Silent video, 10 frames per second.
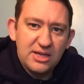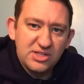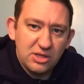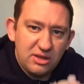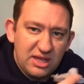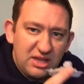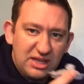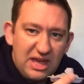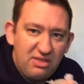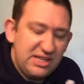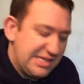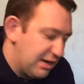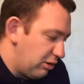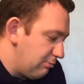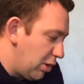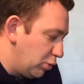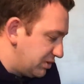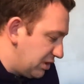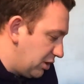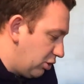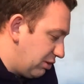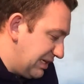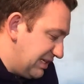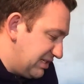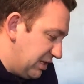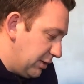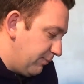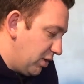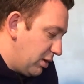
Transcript: so that they can get these out of the molds a lot easier,